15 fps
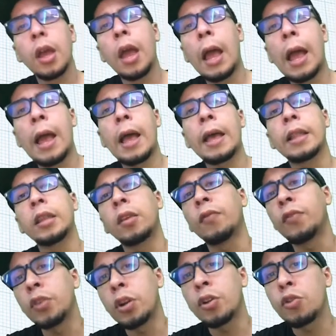and if
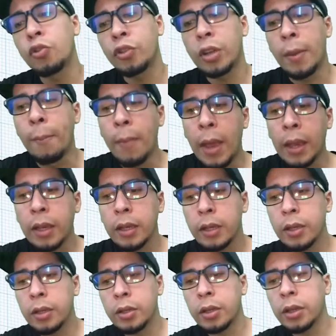you are using a Mac,
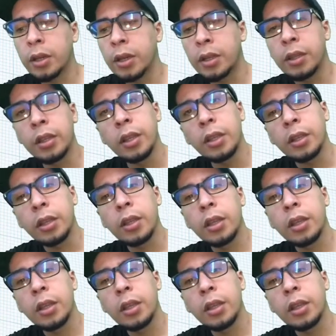click delete.